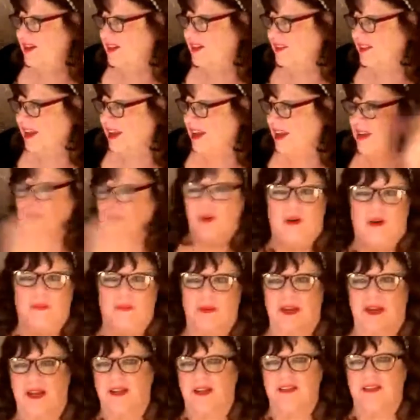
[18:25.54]
they go up
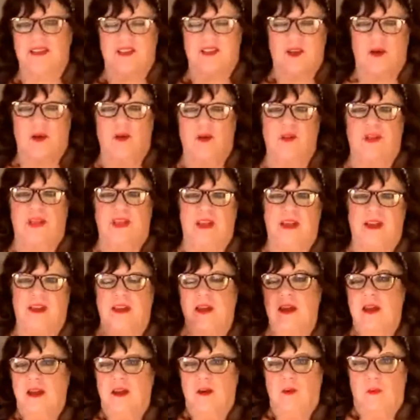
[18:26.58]
against the whole
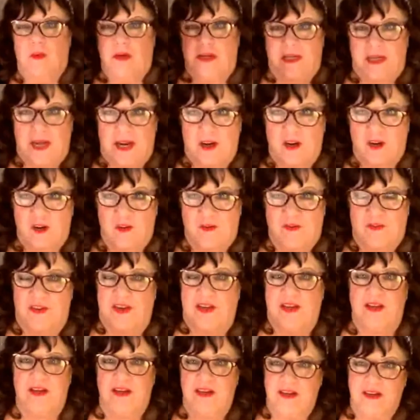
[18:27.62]
thing, retainer
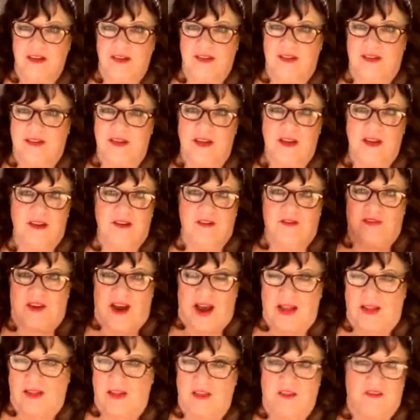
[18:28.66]
fees,
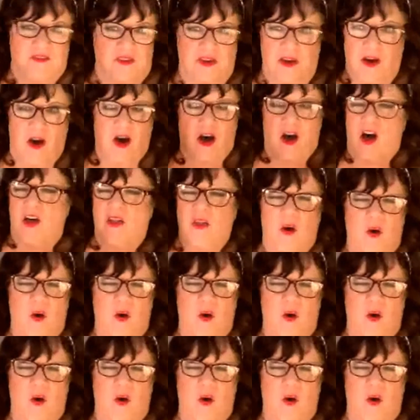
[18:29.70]
filing fee, all the